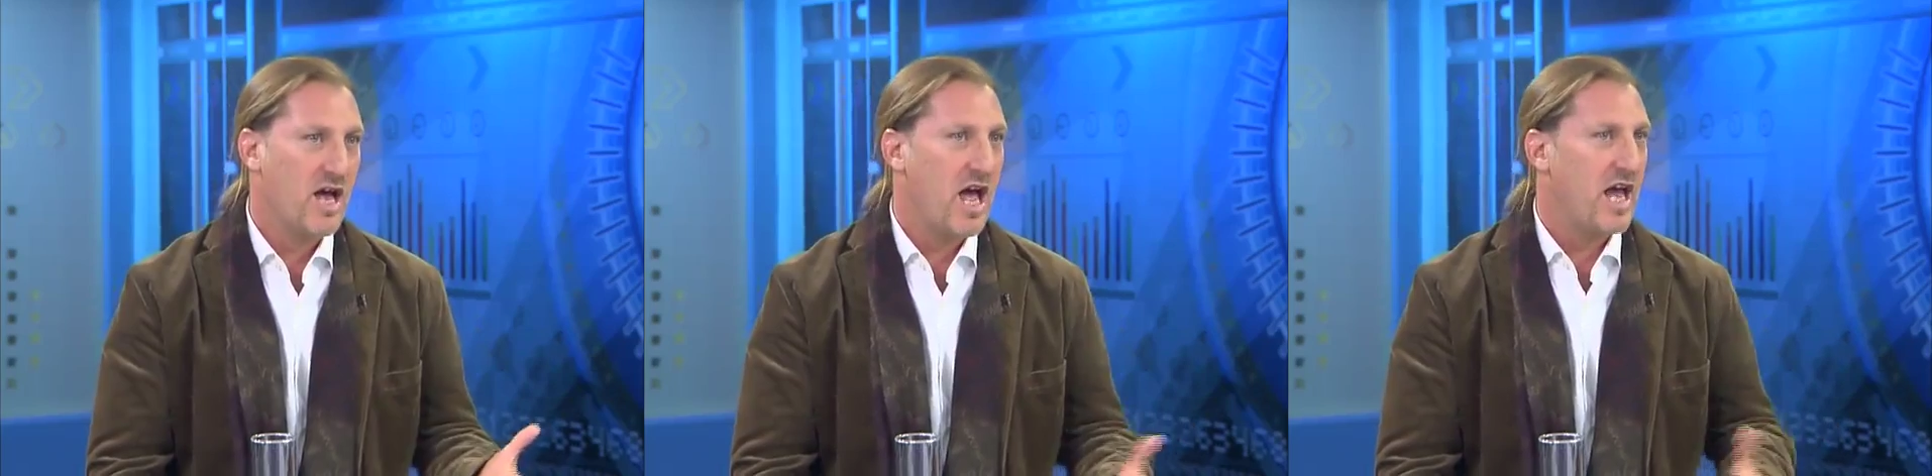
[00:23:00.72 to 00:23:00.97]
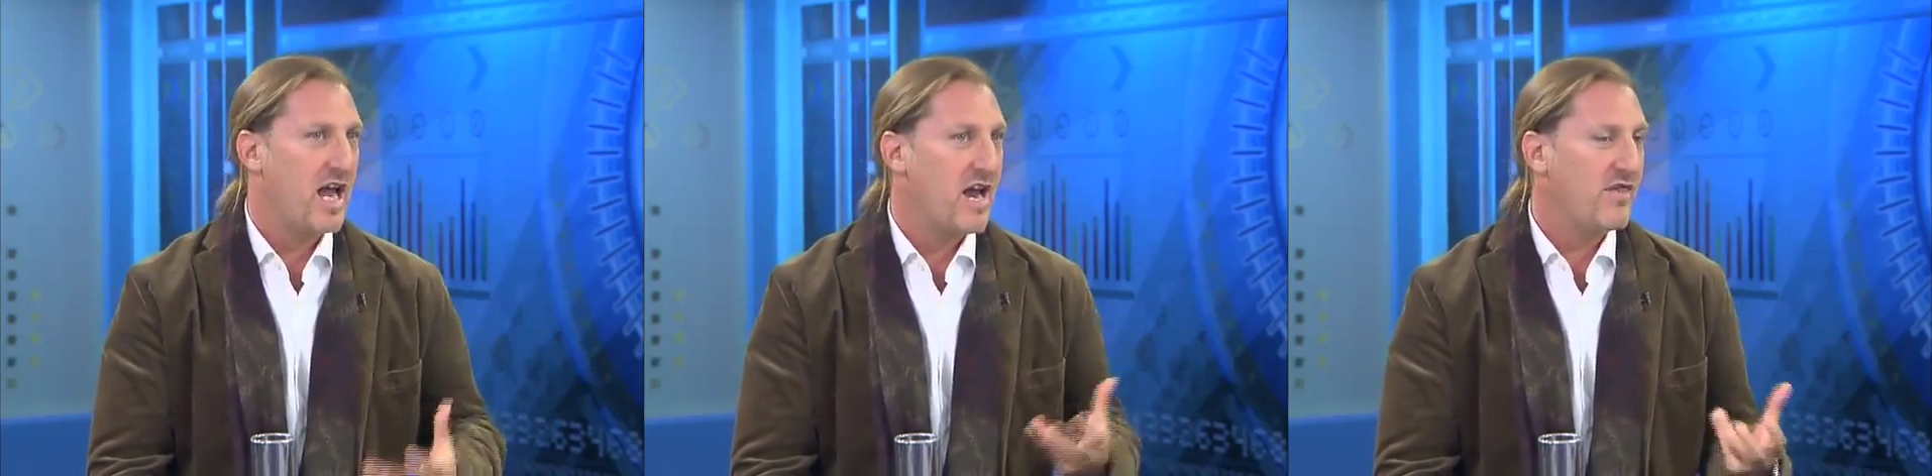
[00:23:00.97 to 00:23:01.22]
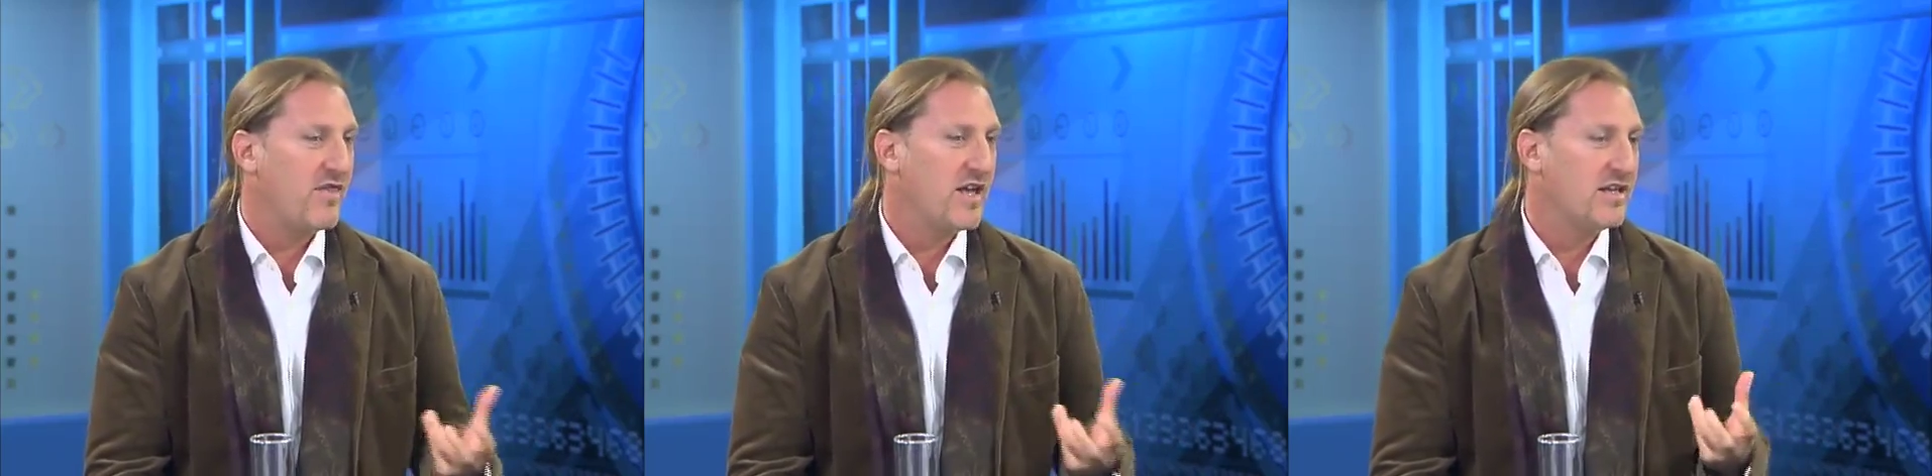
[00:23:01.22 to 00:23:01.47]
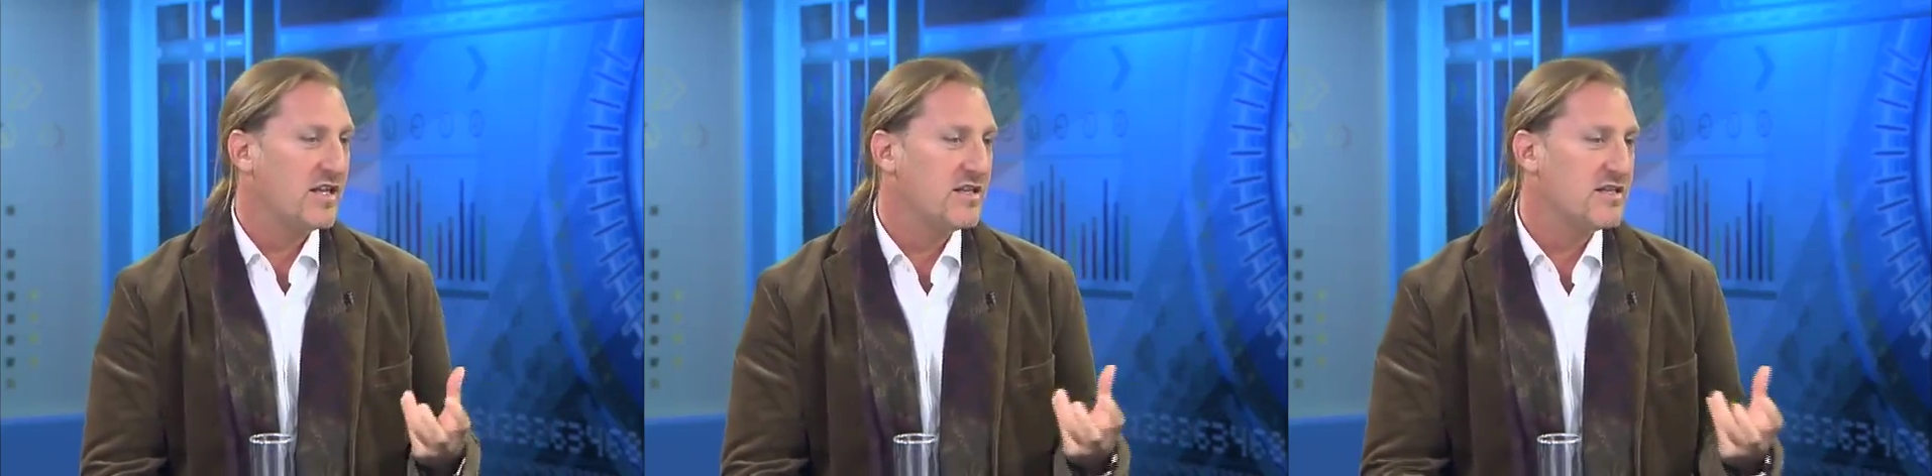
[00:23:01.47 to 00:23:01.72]
And I
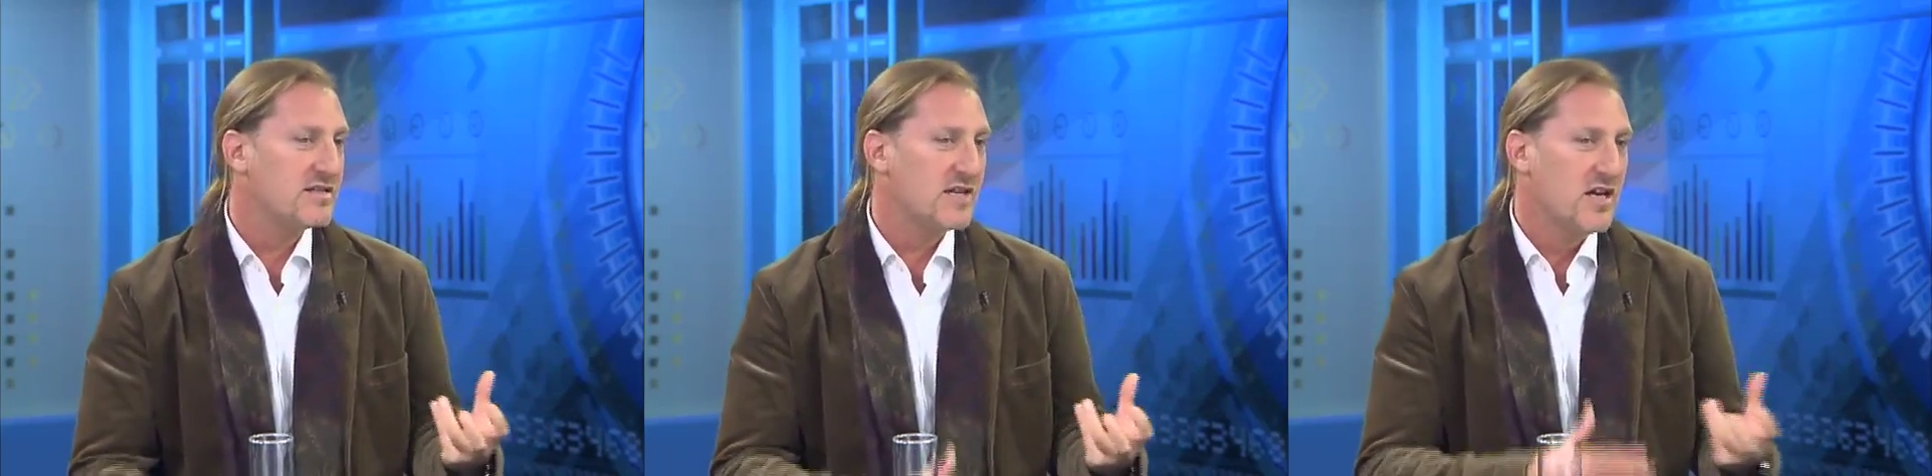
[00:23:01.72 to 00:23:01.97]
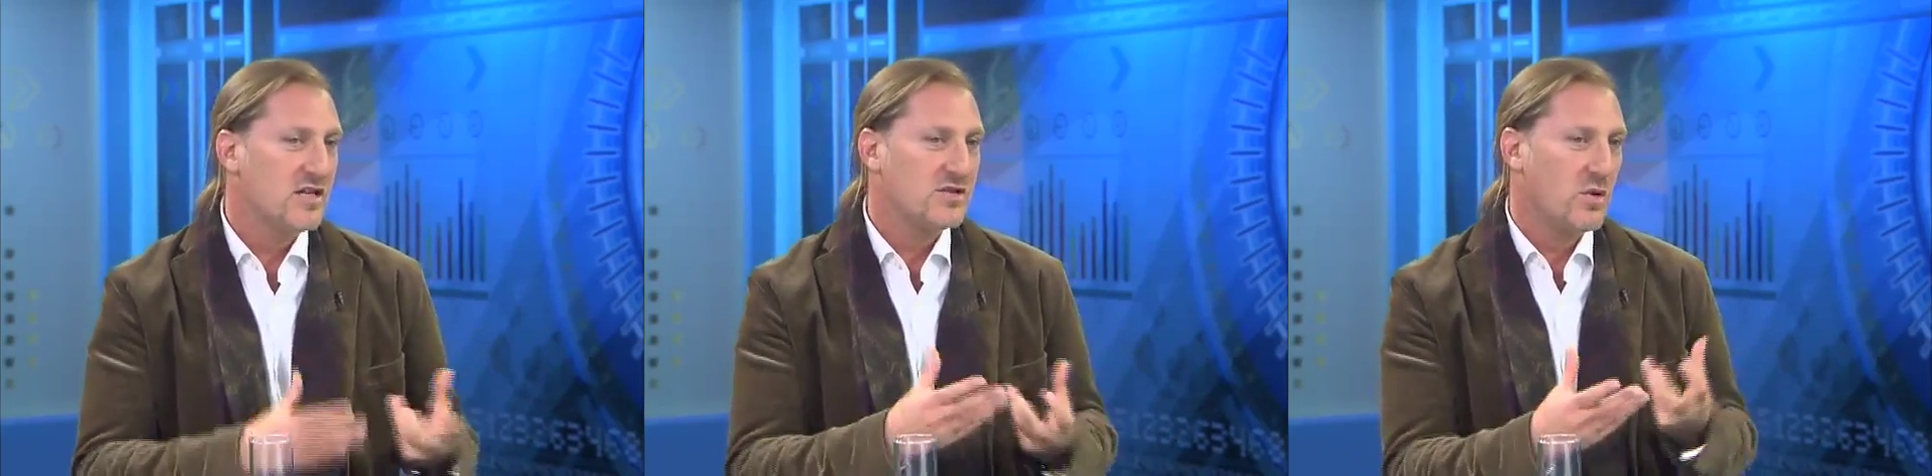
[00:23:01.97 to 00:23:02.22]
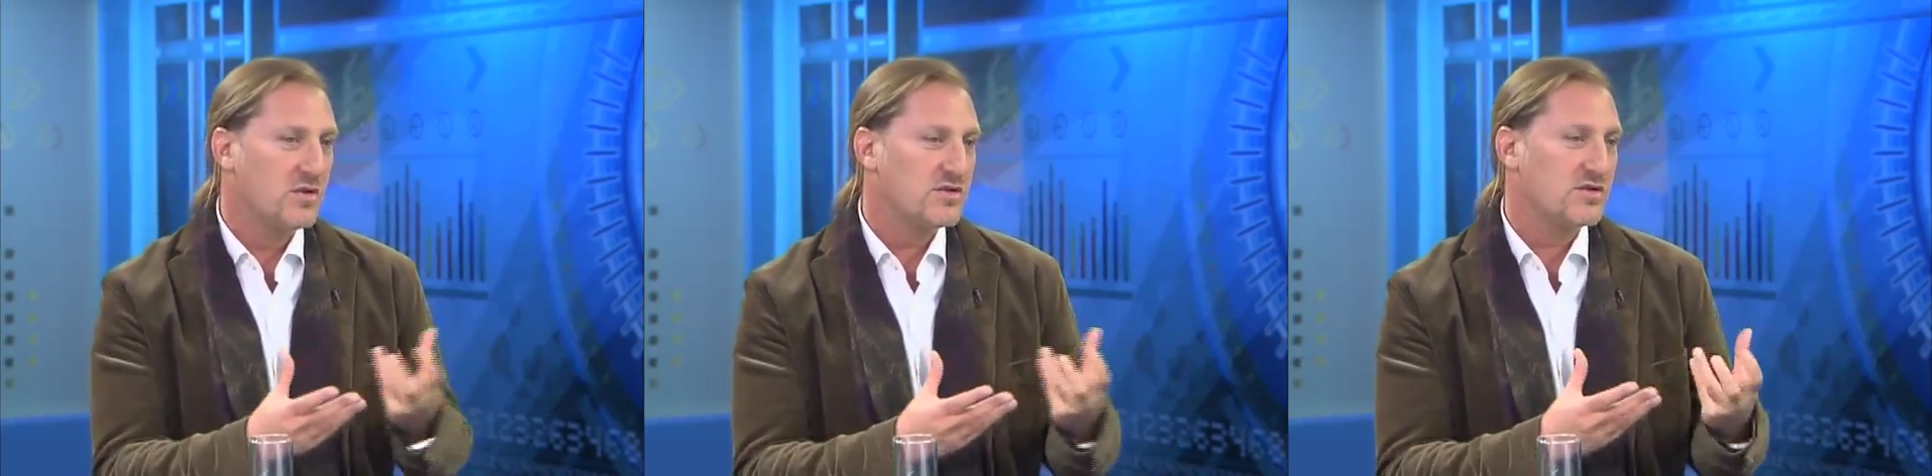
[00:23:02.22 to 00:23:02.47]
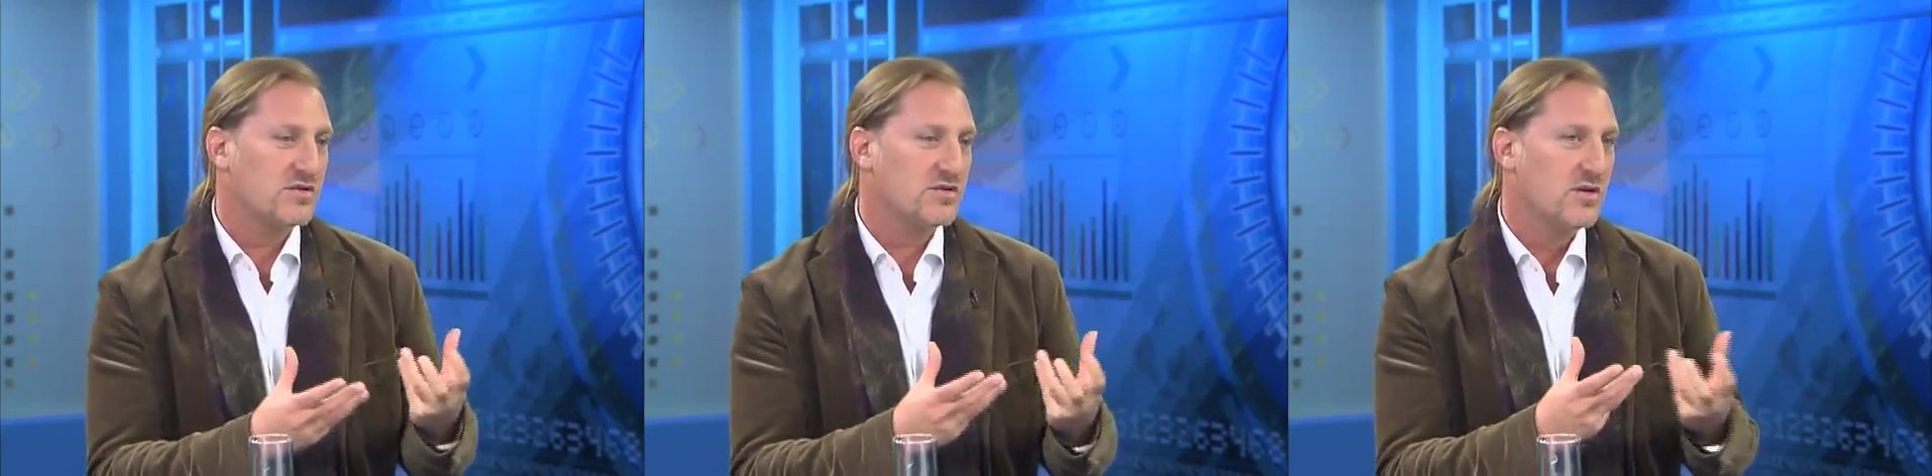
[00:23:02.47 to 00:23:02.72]
think that this talks
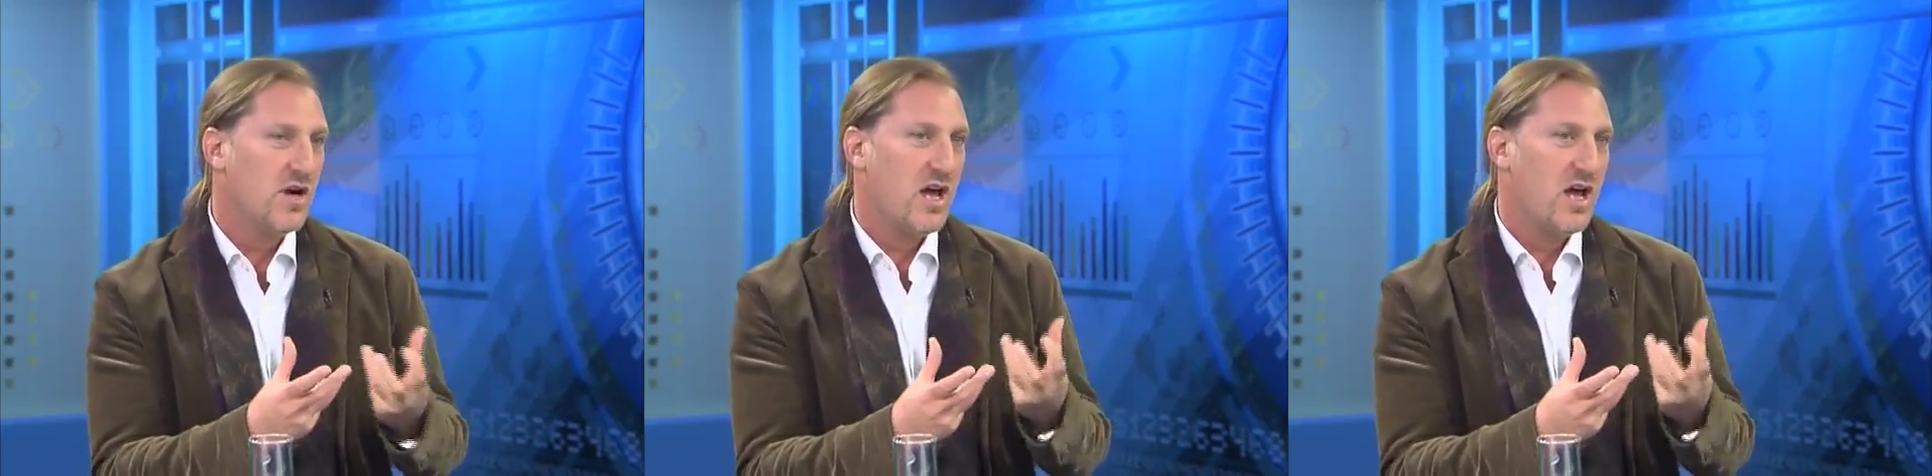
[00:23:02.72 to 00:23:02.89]
to